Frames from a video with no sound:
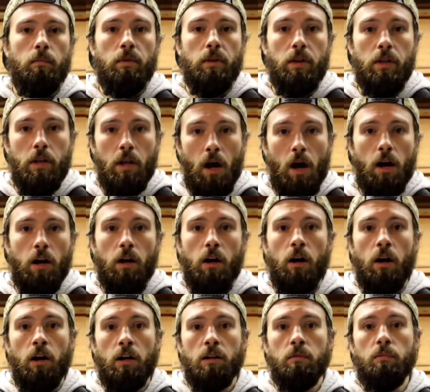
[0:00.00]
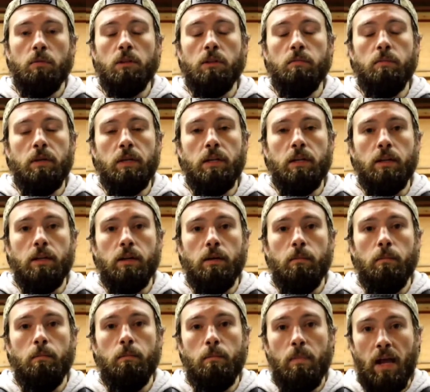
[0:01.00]
knock audibly being
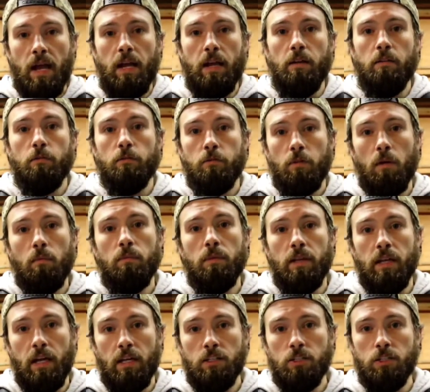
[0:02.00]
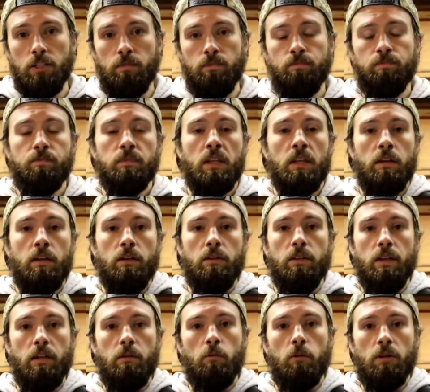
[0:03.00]
made from the engine, you
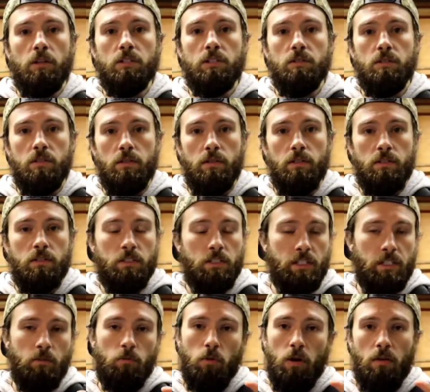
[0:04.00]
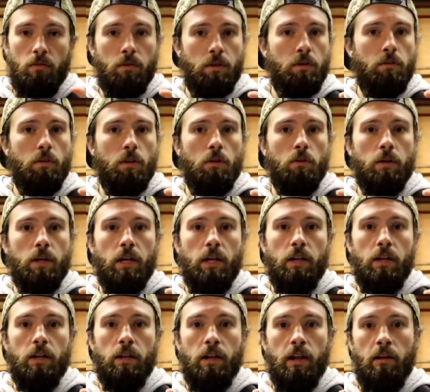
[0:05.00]
then want to see wherever you
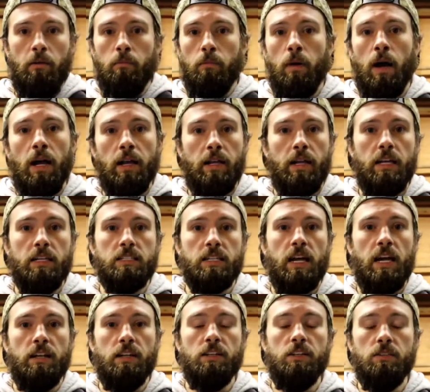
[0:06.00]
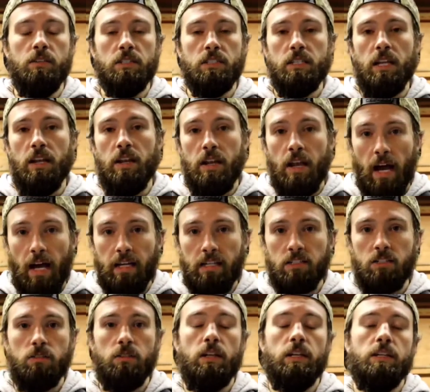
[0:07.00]
located. Now, in my case, I had to do this at night
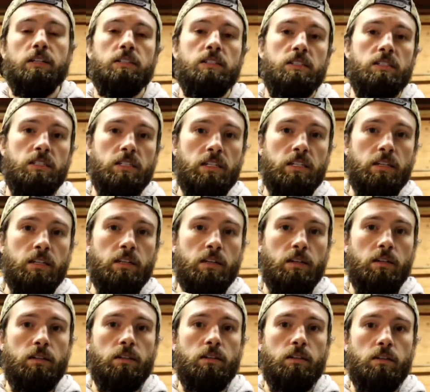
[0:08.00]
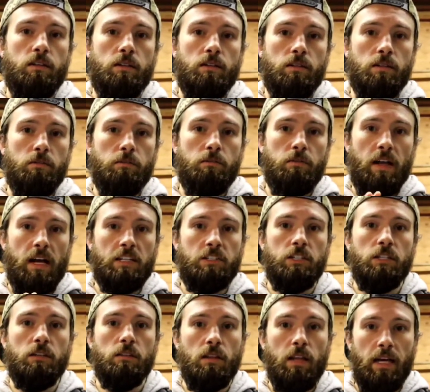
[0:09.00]
so that I could see the
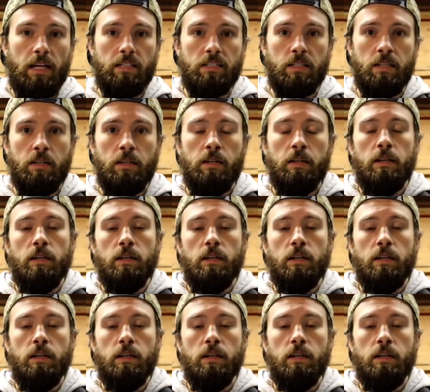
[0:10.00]
flashing light.